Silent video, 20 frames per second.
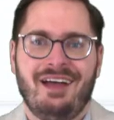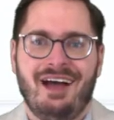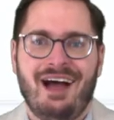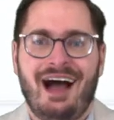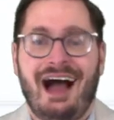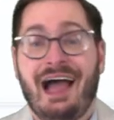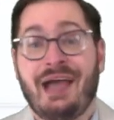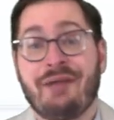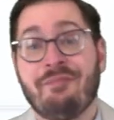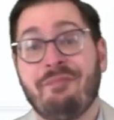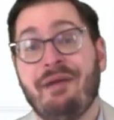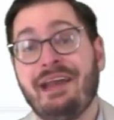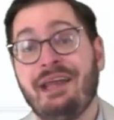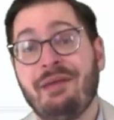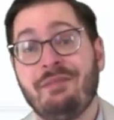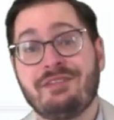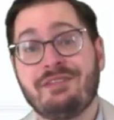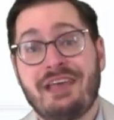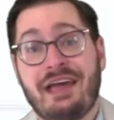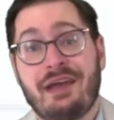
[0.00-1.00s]
Hi, my
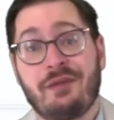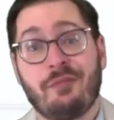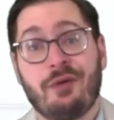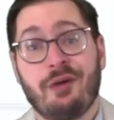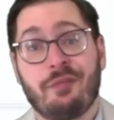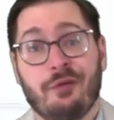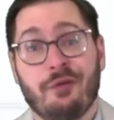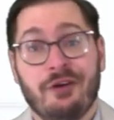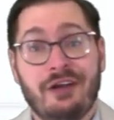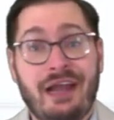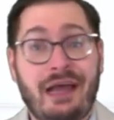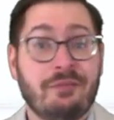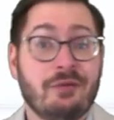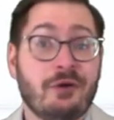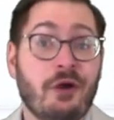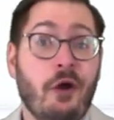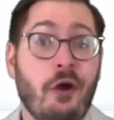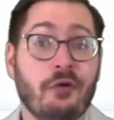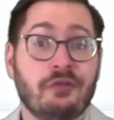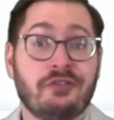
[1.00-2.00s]
name is Adam Whitmer, and I'm your
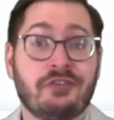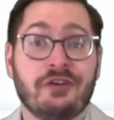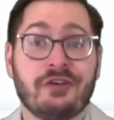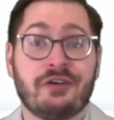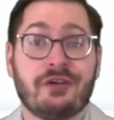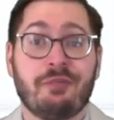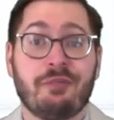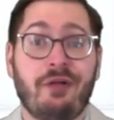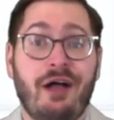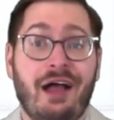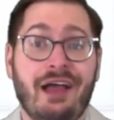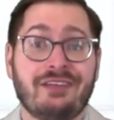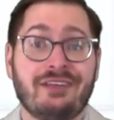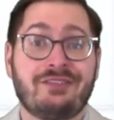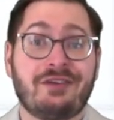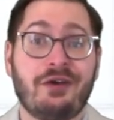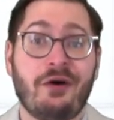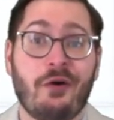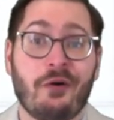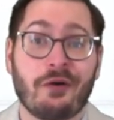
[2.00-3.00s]
host here at
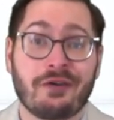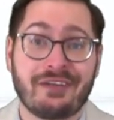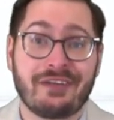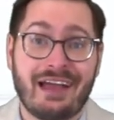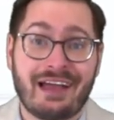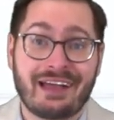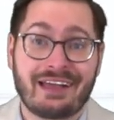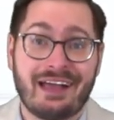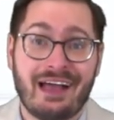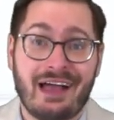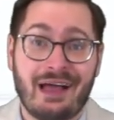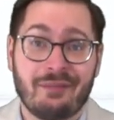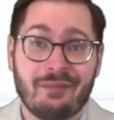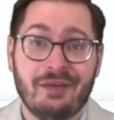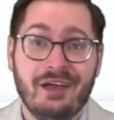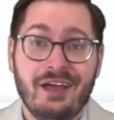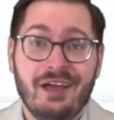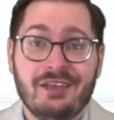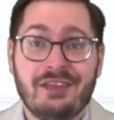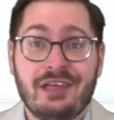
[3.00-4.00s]
ComplianceCohort.com.
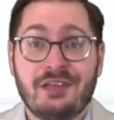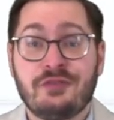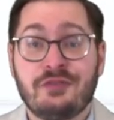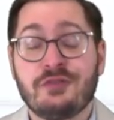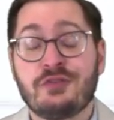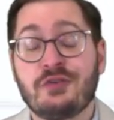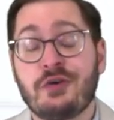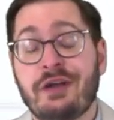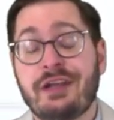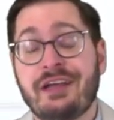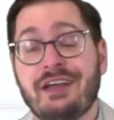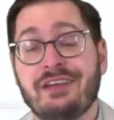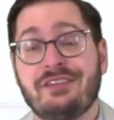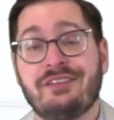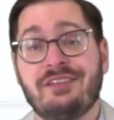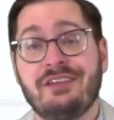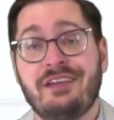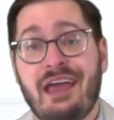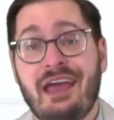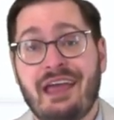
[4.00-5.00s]
Thanks for joining us
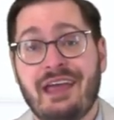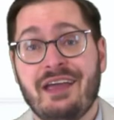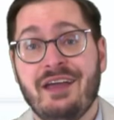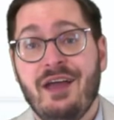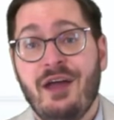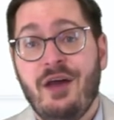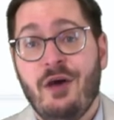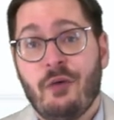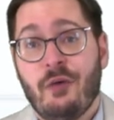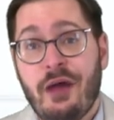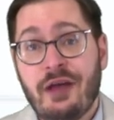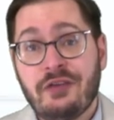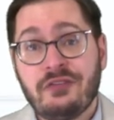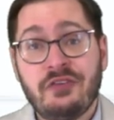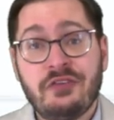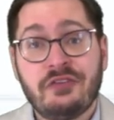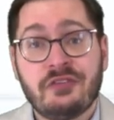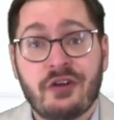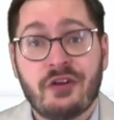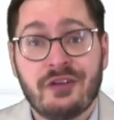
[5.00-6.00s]
today. We're
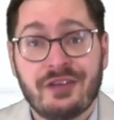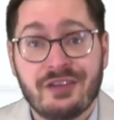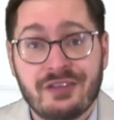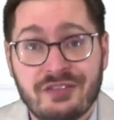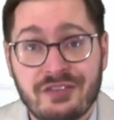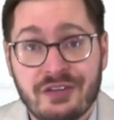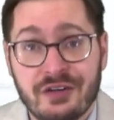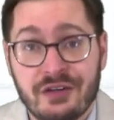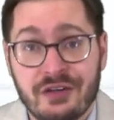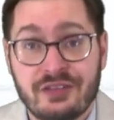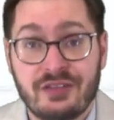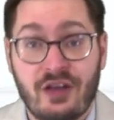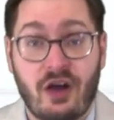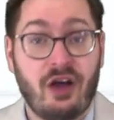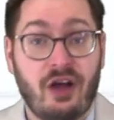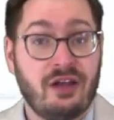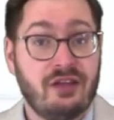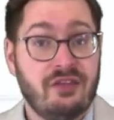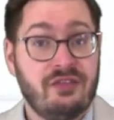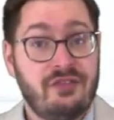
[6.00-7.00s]
actually starting a series
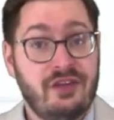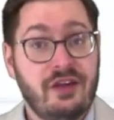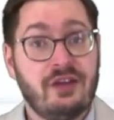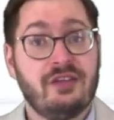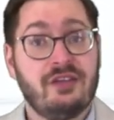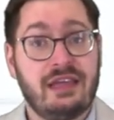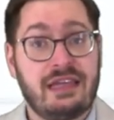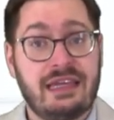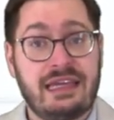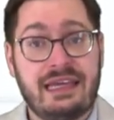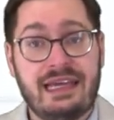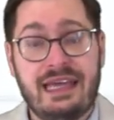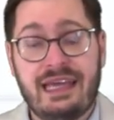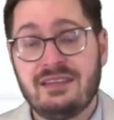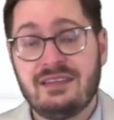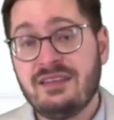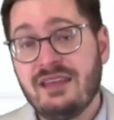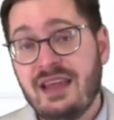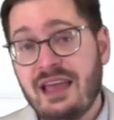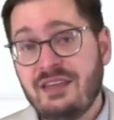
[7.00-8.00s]
on fair lending, and
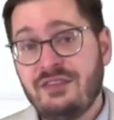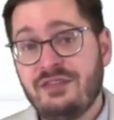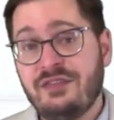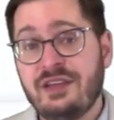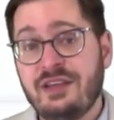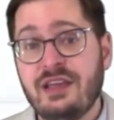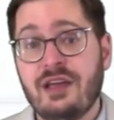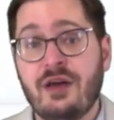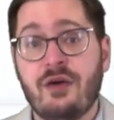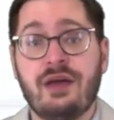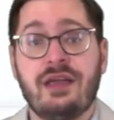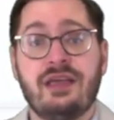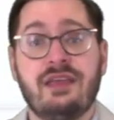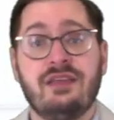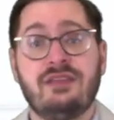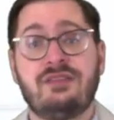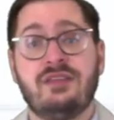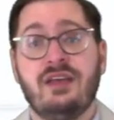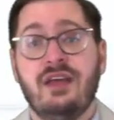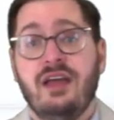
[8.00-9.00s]
today's video
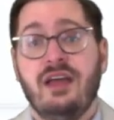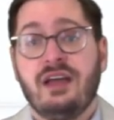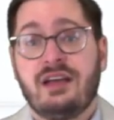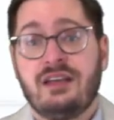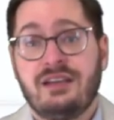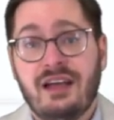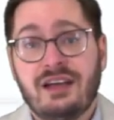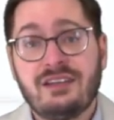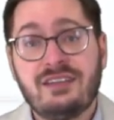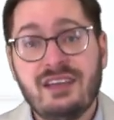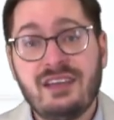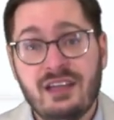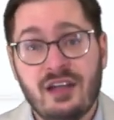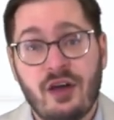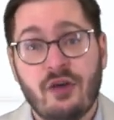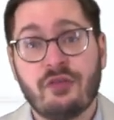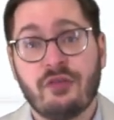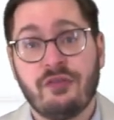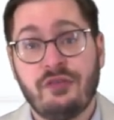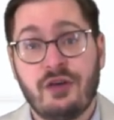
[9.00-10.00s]
is conducting an
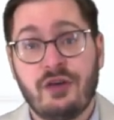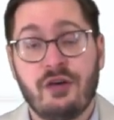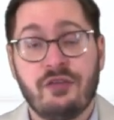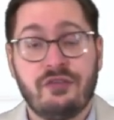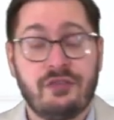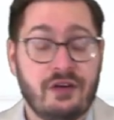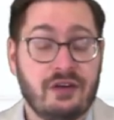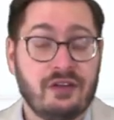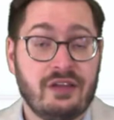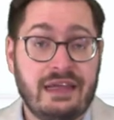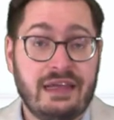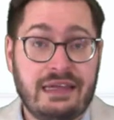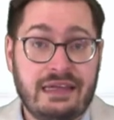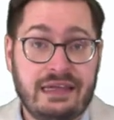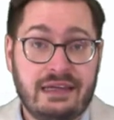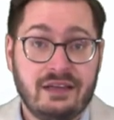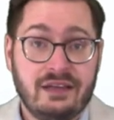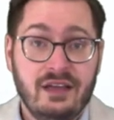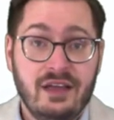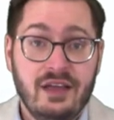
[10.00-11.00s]
overview of fair
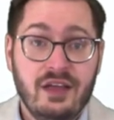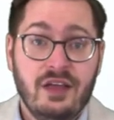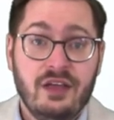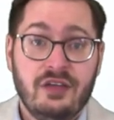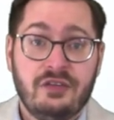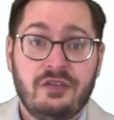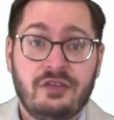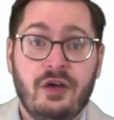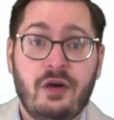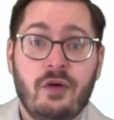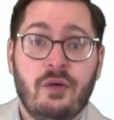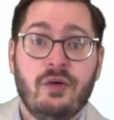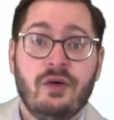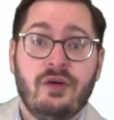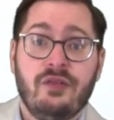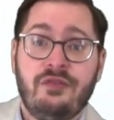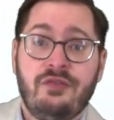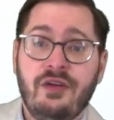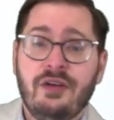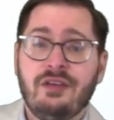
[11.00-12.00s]
lending. So,
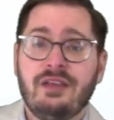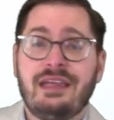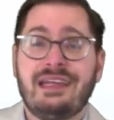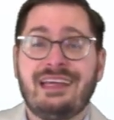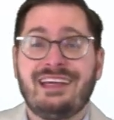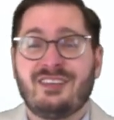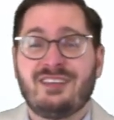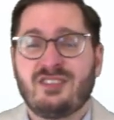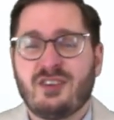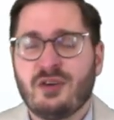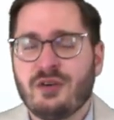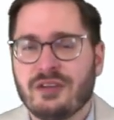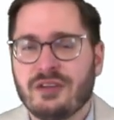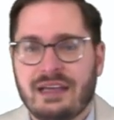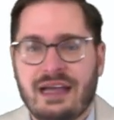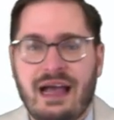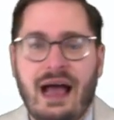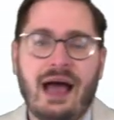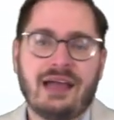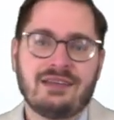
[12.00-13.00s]
fair lending is currently
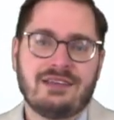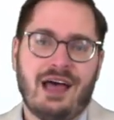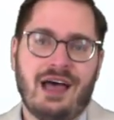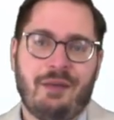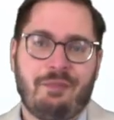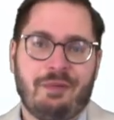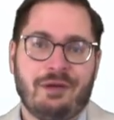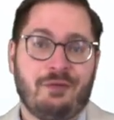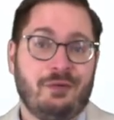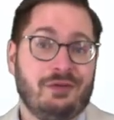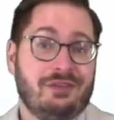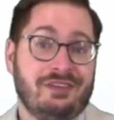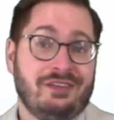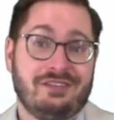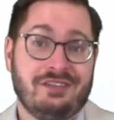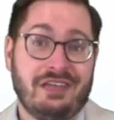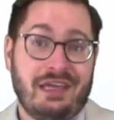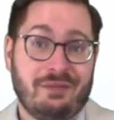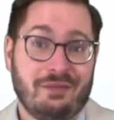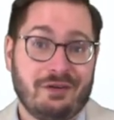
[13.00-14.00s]
a hot topic with
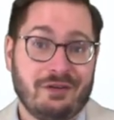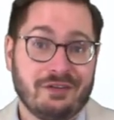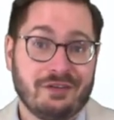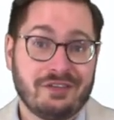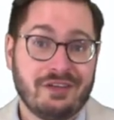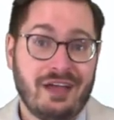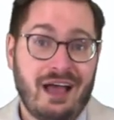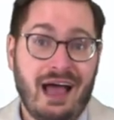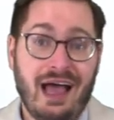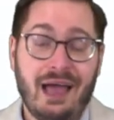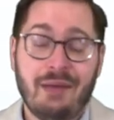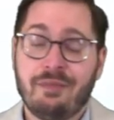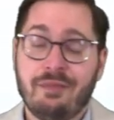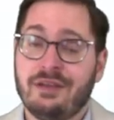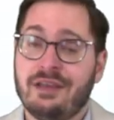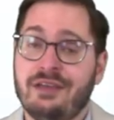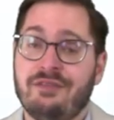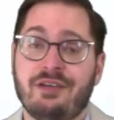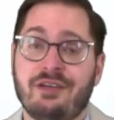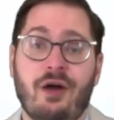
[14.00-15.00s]
examiners. I
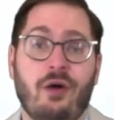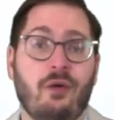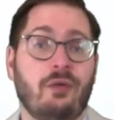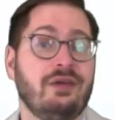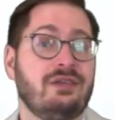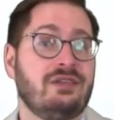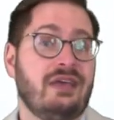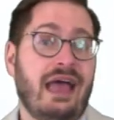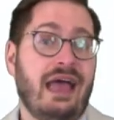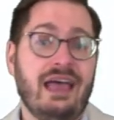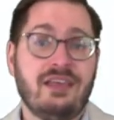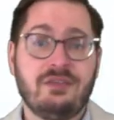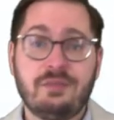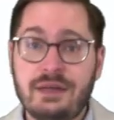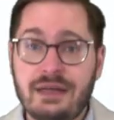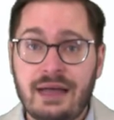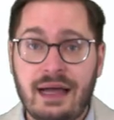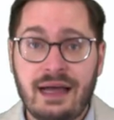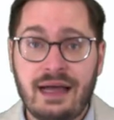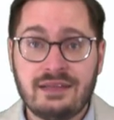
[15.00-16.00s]
believe it always has
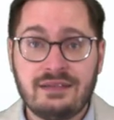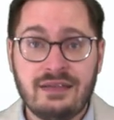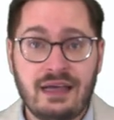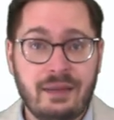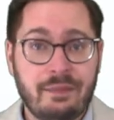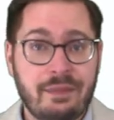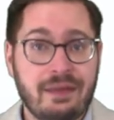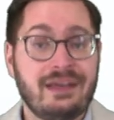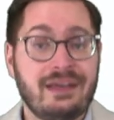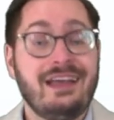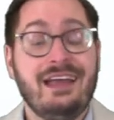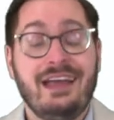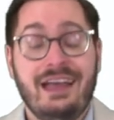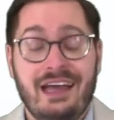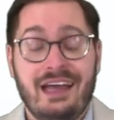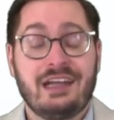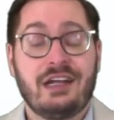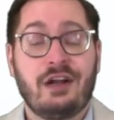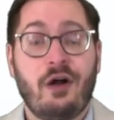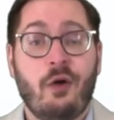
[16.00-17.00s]
been a hot topic,
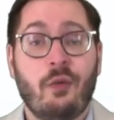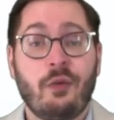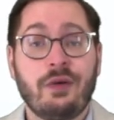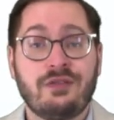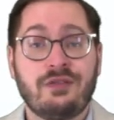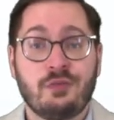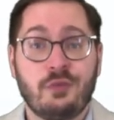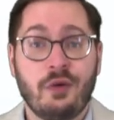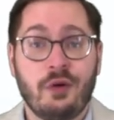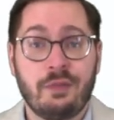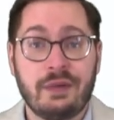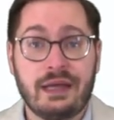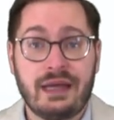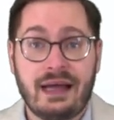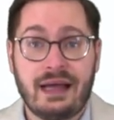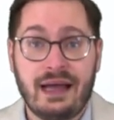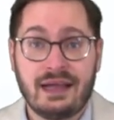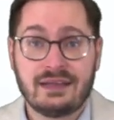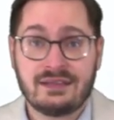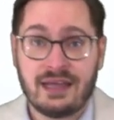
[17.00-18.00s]
and it always will be a
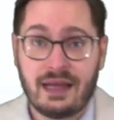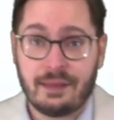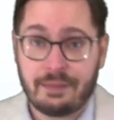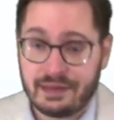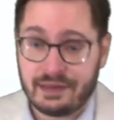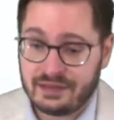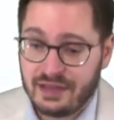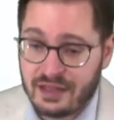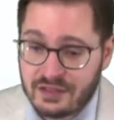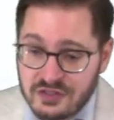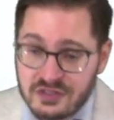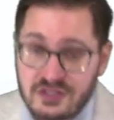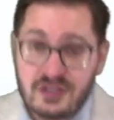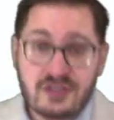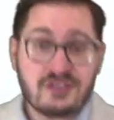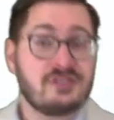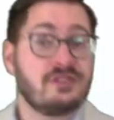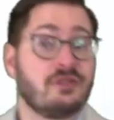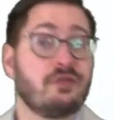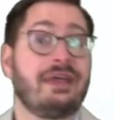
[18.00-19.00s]
hot topic. That's
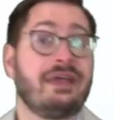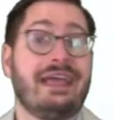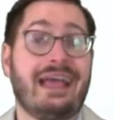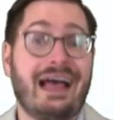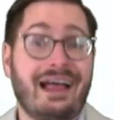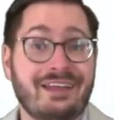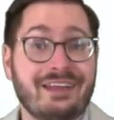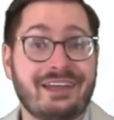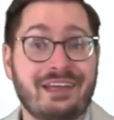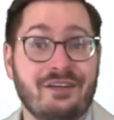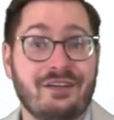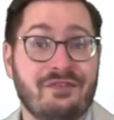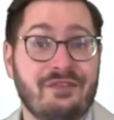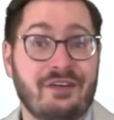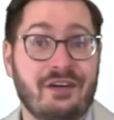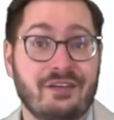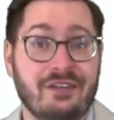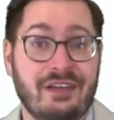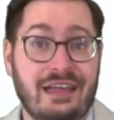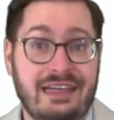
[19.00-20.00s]
just the reality of
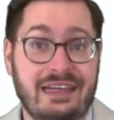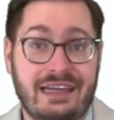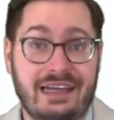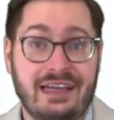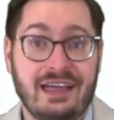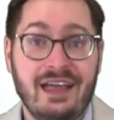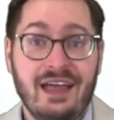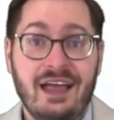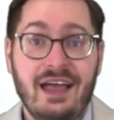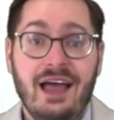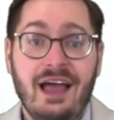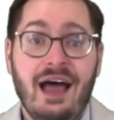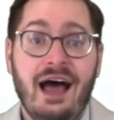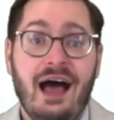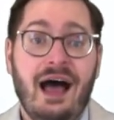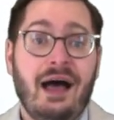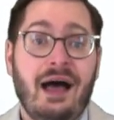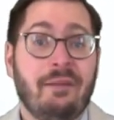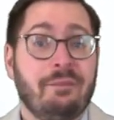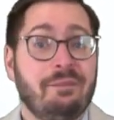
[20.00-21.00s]
fair lending.
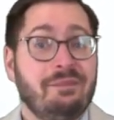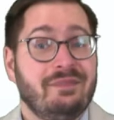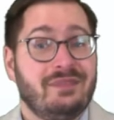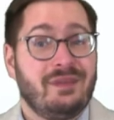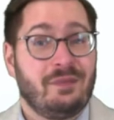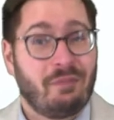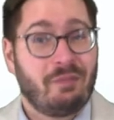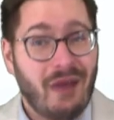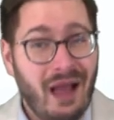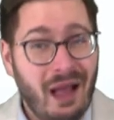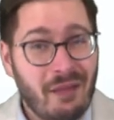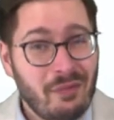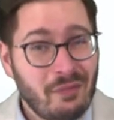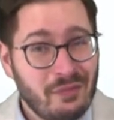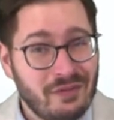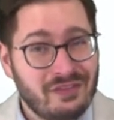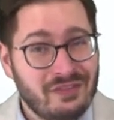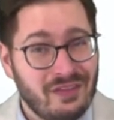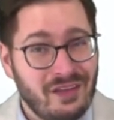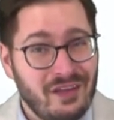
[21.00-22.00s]
The problem
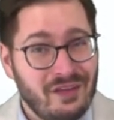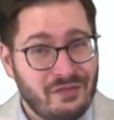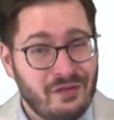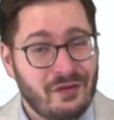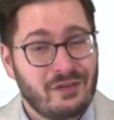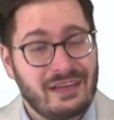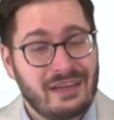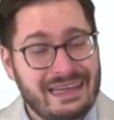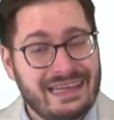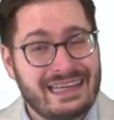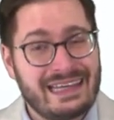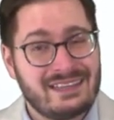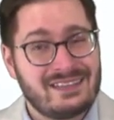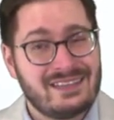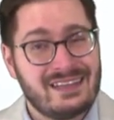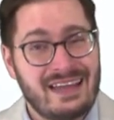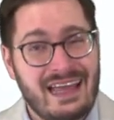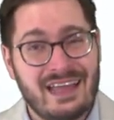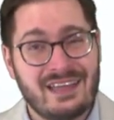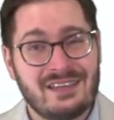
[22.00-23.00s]
with fair lending in
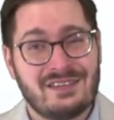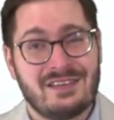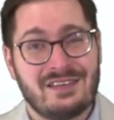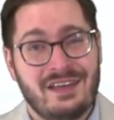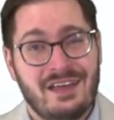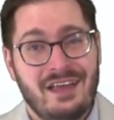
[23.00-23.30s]
today's